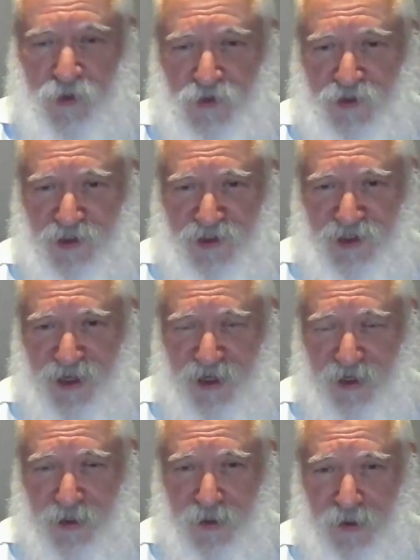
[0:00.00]
We used to
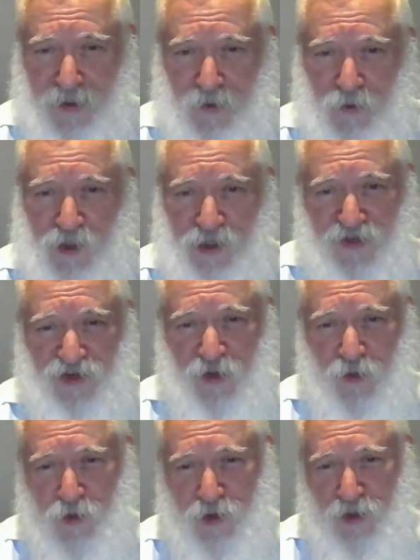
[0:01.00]
say we live
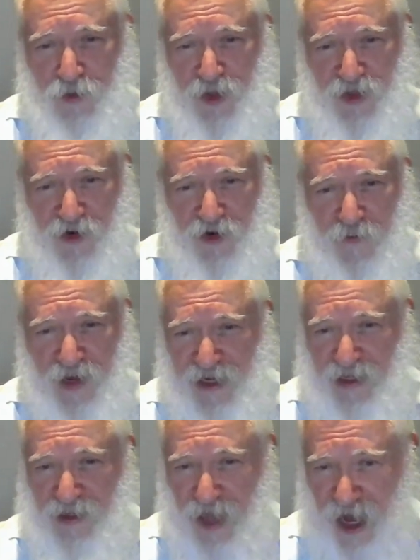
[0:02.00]
in a world where there are
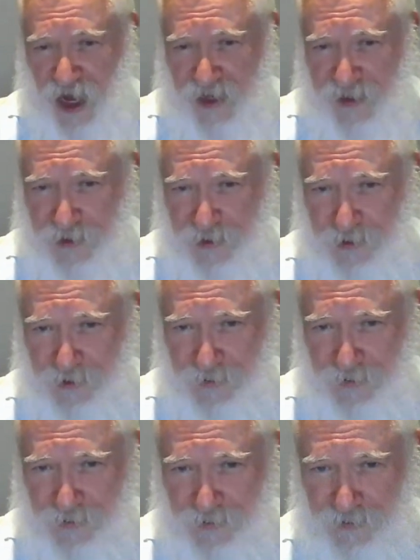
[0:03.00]
many lies.
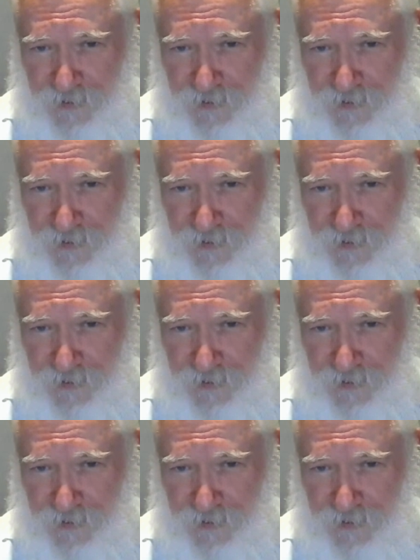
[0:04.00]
